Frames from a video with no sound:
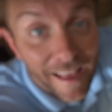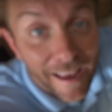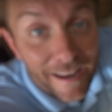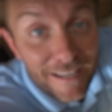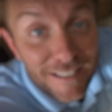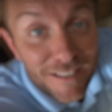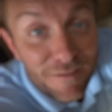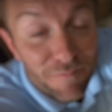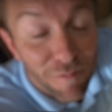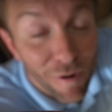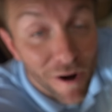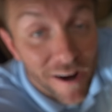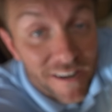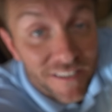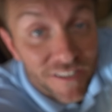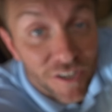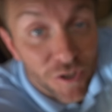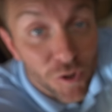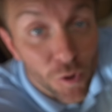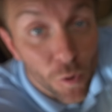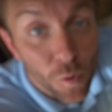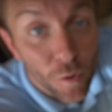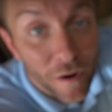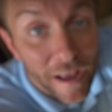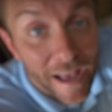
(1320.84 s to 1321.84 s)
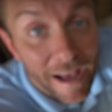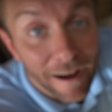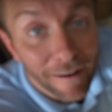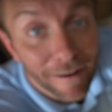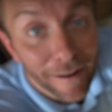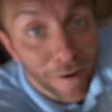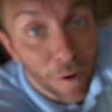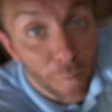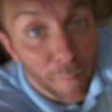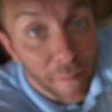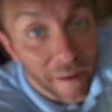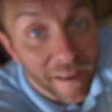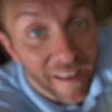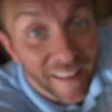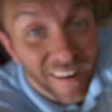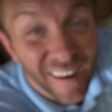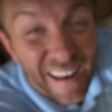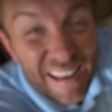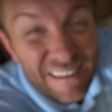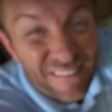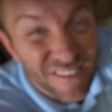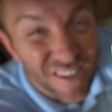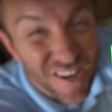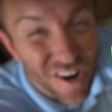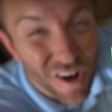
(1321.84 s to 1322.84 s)
it sprays the chalk out a little bit and
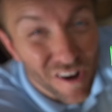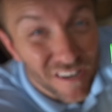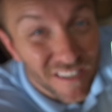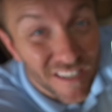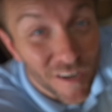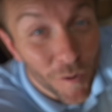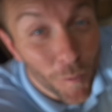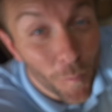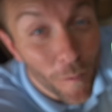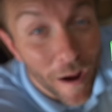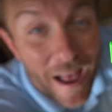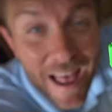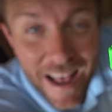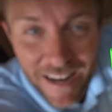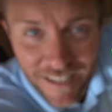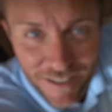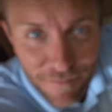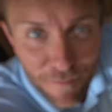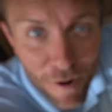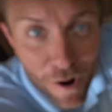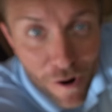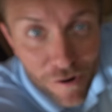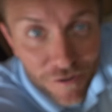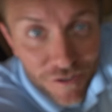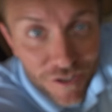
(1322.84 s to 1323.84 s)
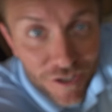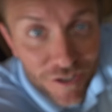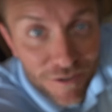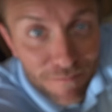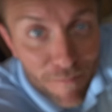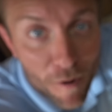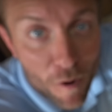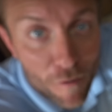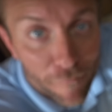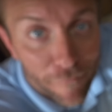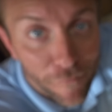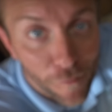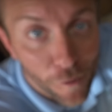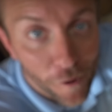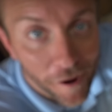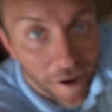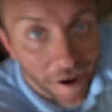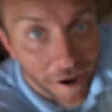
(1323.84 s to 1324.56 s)
leaves a nice little X marks the spot for